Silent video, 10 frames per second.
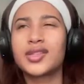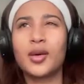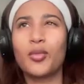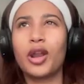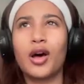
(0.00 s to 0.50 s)

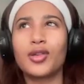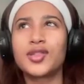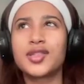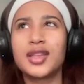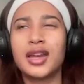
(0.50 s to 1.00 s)
someone
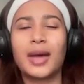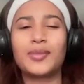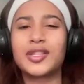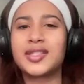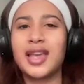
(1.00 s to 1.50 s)
else and
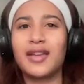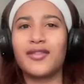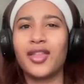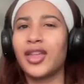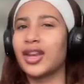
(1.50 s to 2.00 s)
kept it
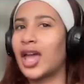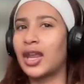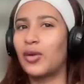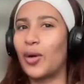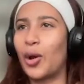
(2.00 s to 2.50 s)
safe, and then
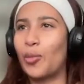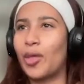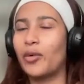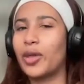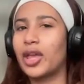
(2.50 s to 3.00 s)
Kenny went
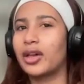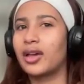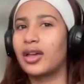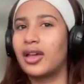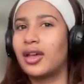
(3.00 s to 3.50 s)
home that
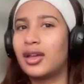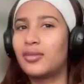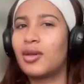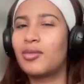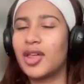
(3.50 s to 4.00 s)
week.
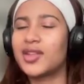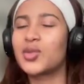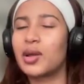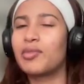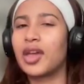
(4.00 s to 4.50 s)
Maybe
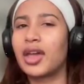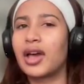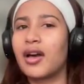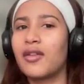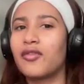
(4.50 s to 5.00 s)
that's what I'm
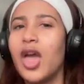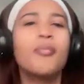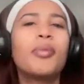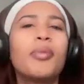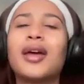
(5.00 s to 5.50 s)
thinking of.
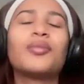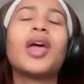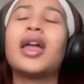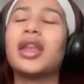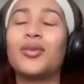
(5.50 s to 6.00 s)
But
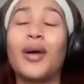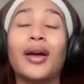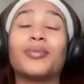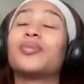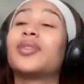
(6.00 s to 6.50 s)

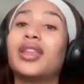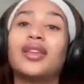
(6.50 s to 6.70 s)
anyway.